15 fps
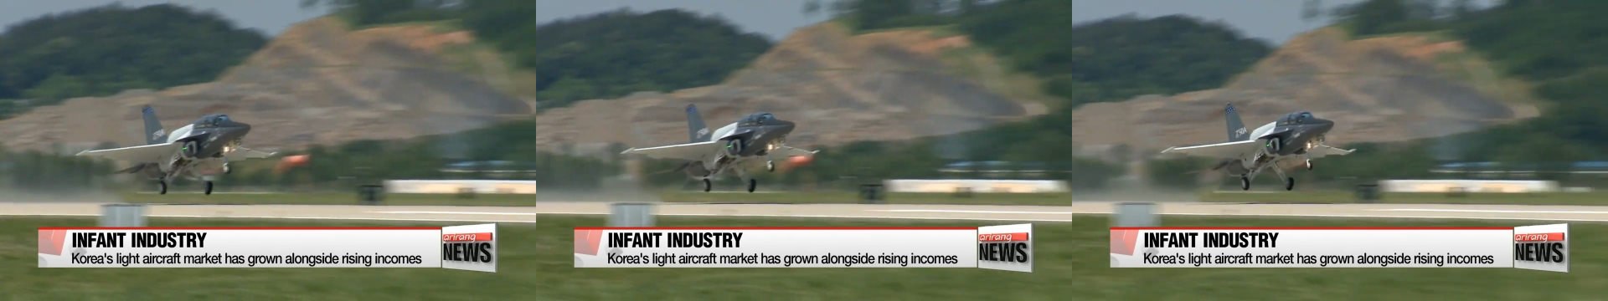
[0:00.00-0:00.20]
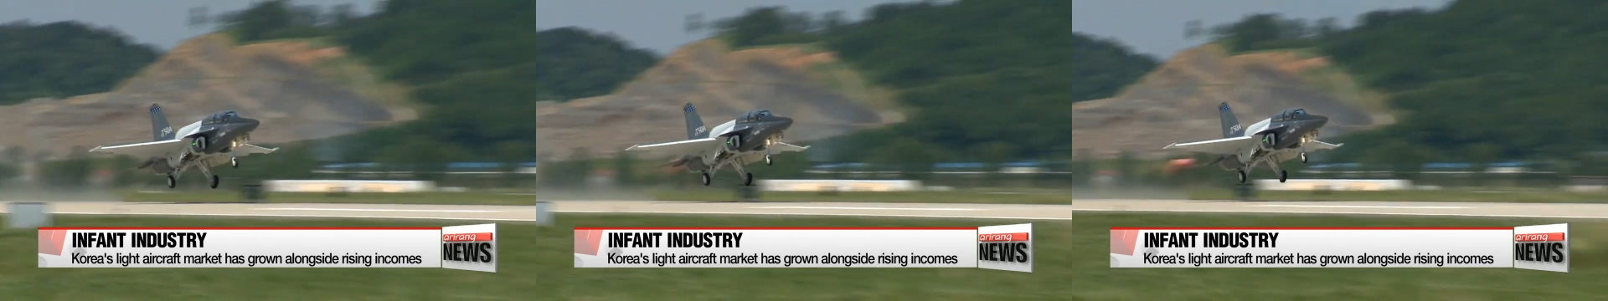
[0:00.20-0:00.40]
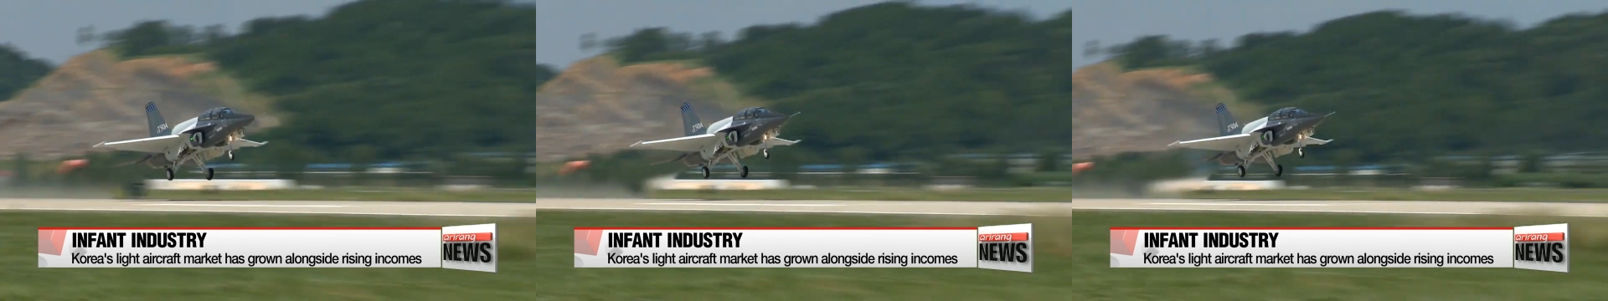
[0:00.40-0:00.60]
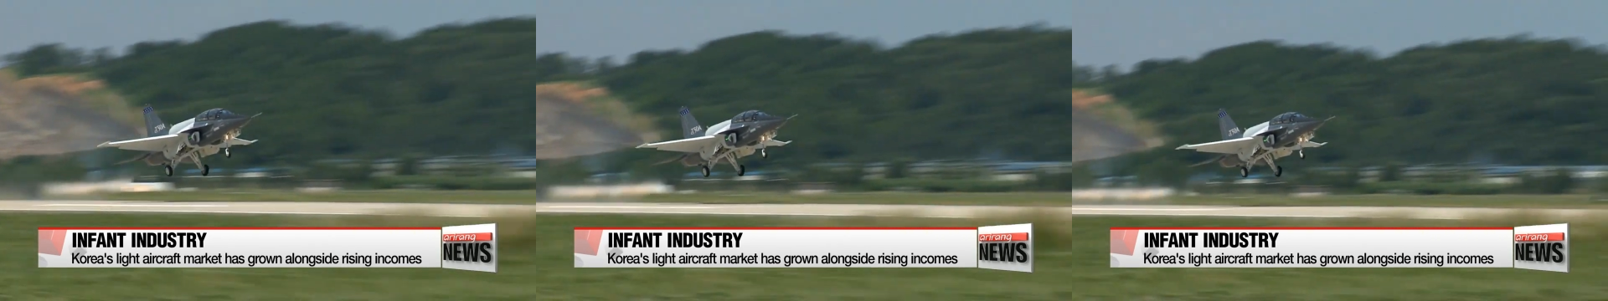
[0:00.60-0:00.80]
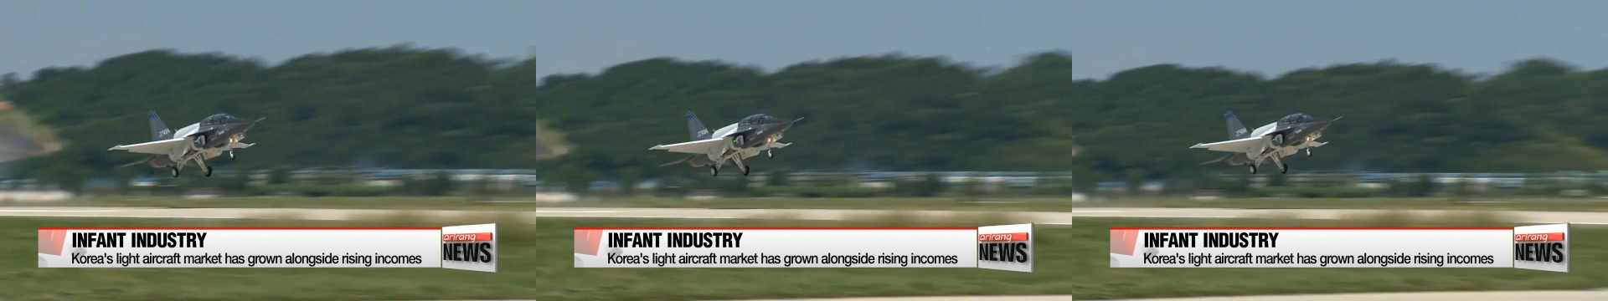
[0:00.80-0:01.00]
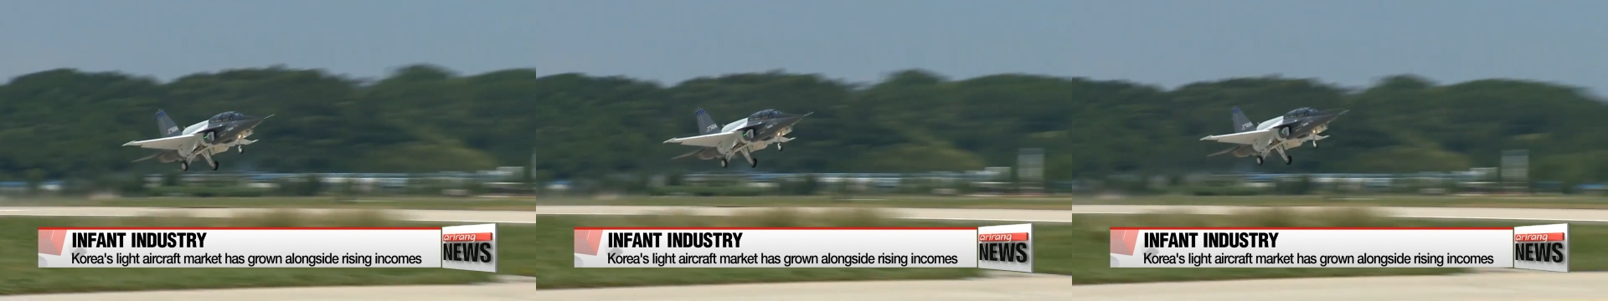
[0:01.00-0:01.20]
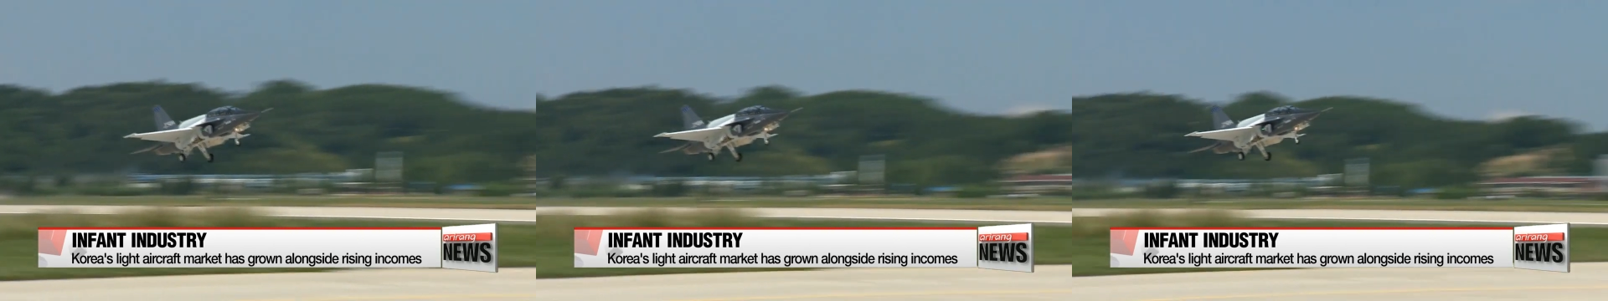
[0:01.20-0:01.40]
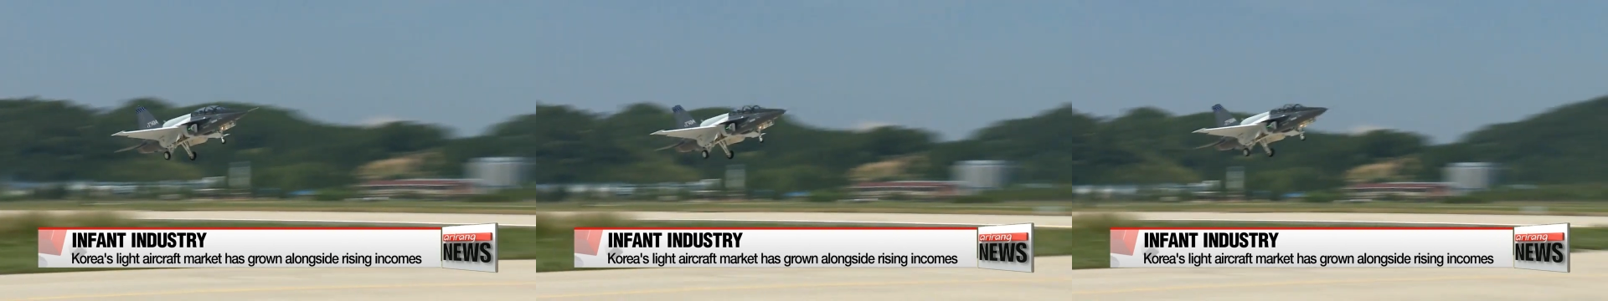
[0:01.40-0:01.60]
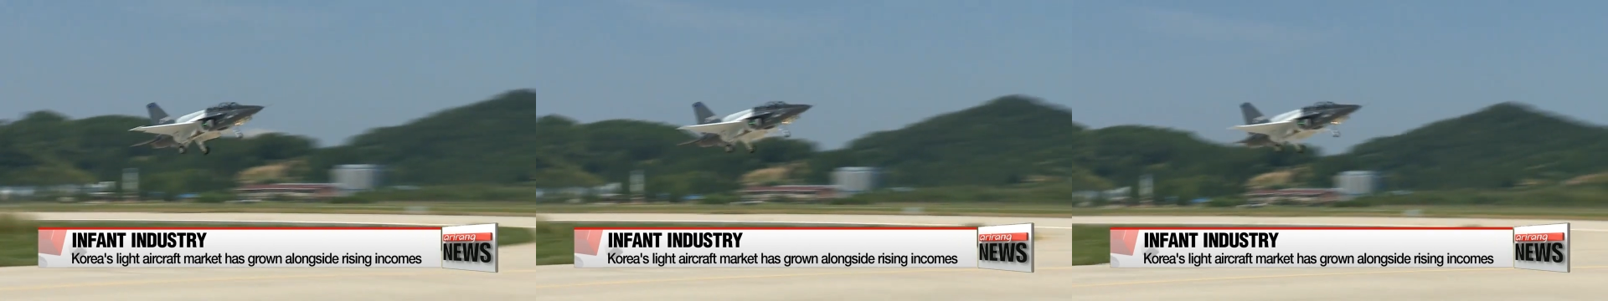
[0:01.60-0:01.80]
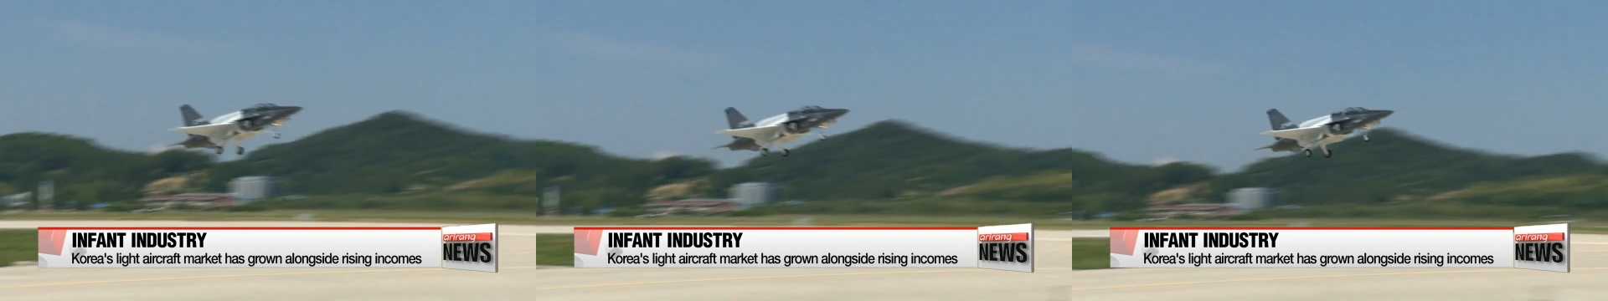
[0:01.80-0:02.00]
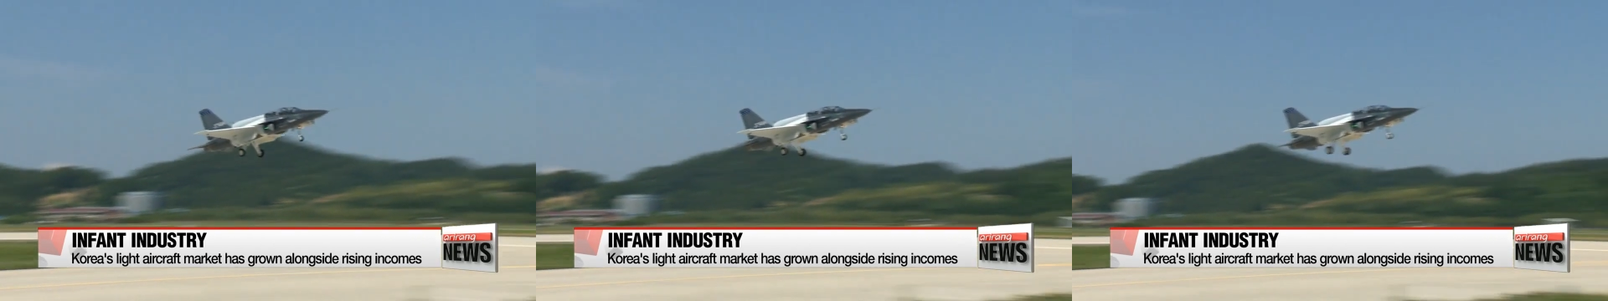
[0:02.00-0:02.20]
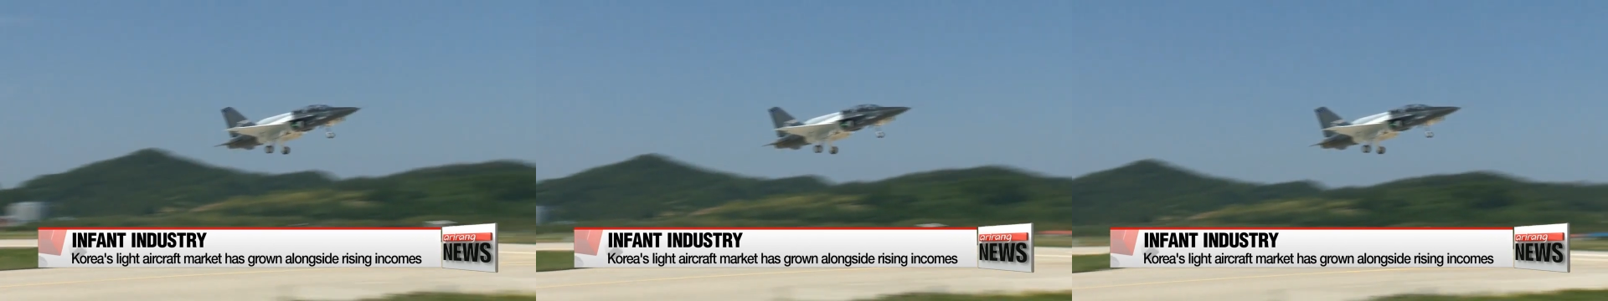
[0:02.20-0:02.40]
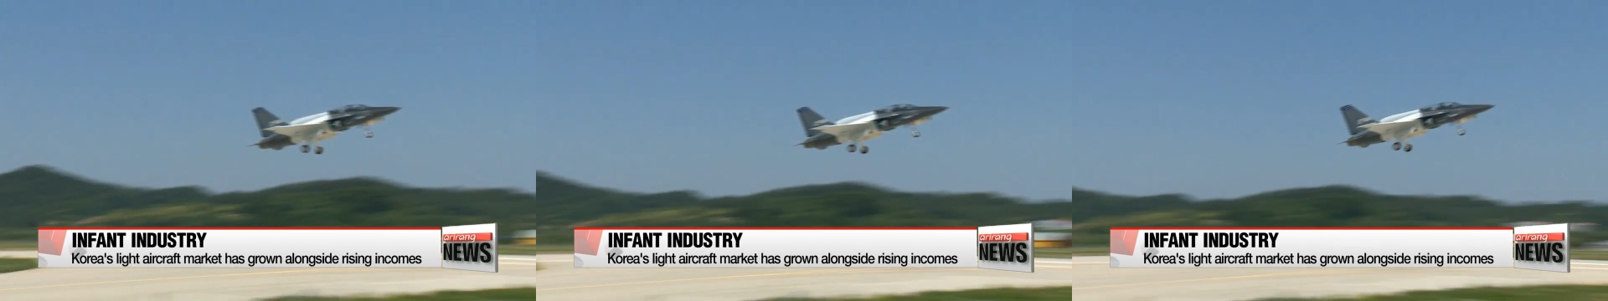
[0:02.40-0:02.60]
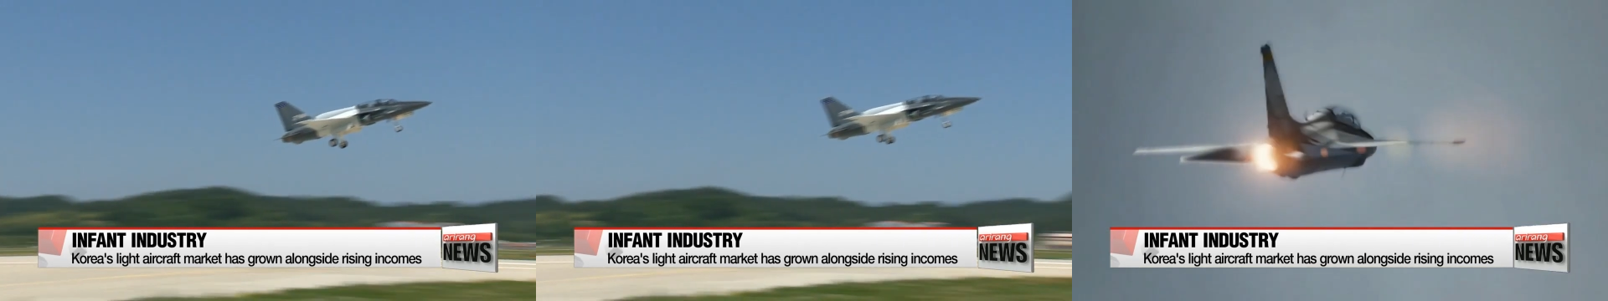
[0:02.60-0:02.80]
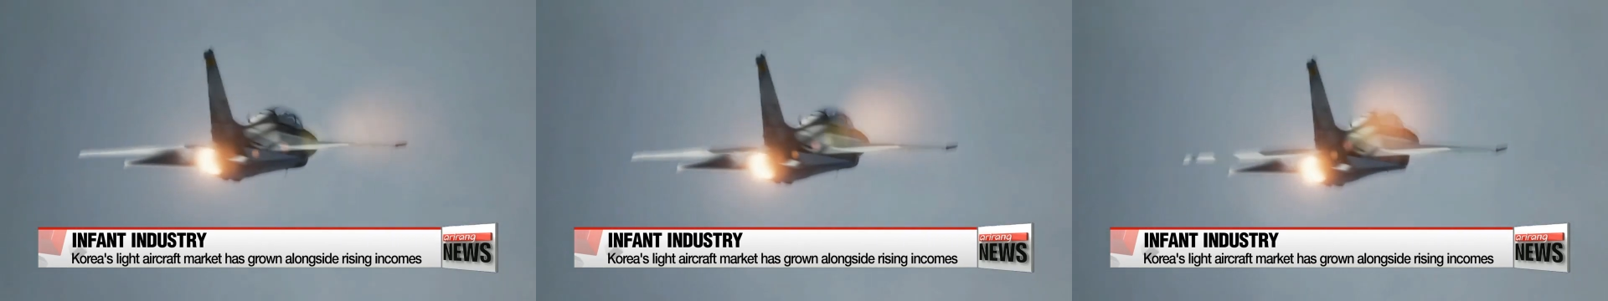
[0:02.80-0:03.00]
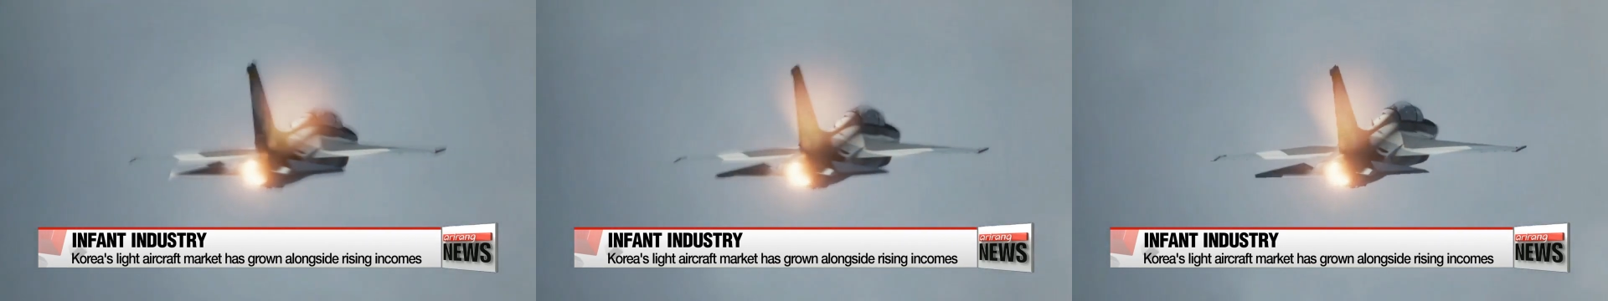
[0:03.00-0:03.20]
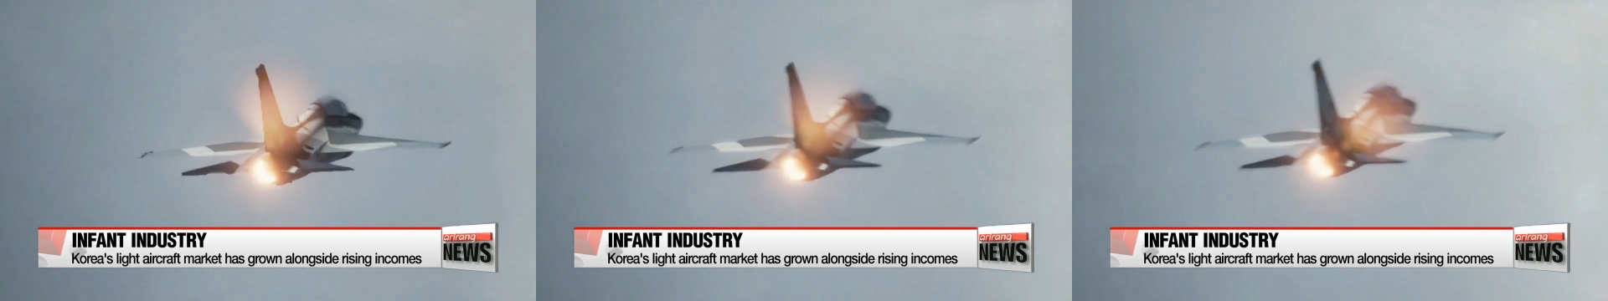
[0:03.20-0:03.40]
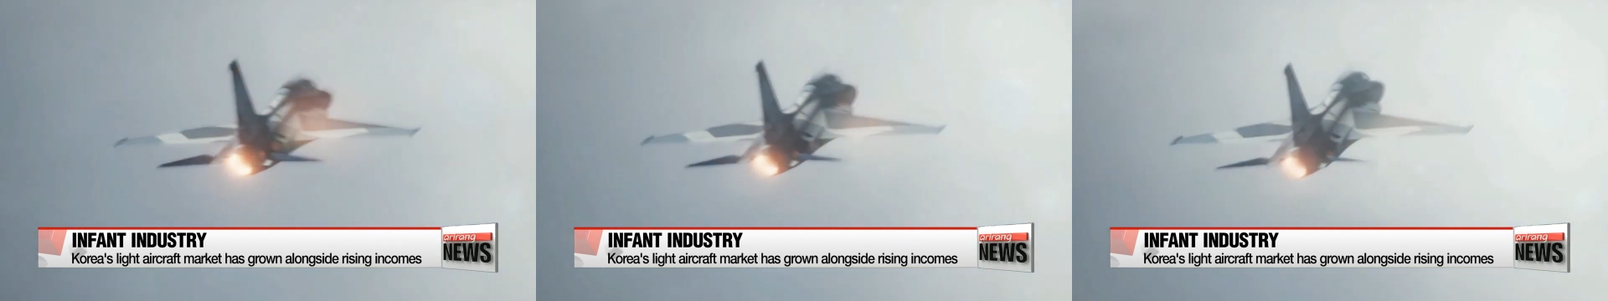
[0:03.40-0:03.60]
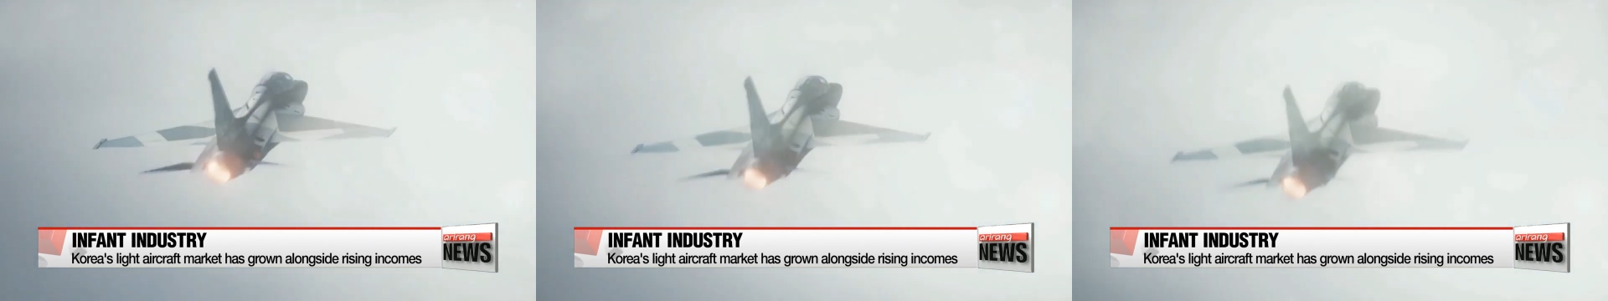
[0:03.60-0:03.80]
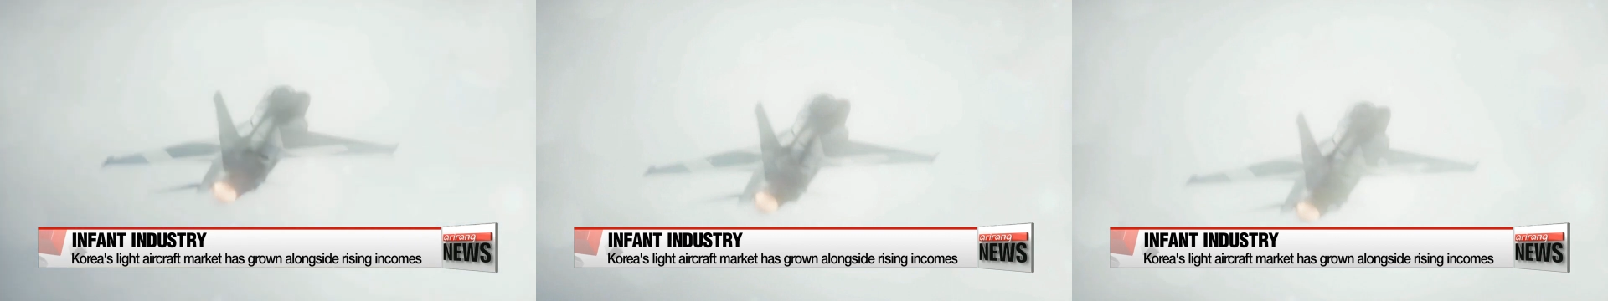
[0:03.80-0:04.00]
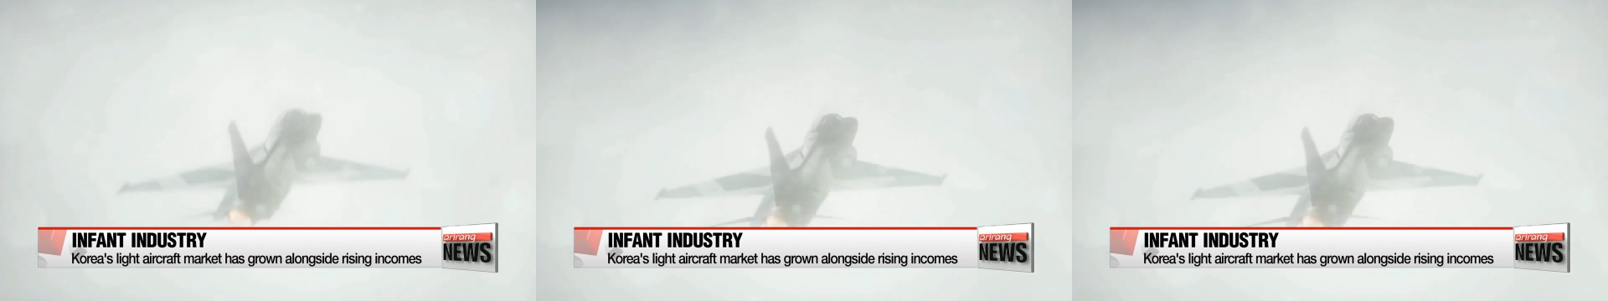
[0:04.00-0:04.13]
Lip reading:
No face is visible, so there are no lips to read.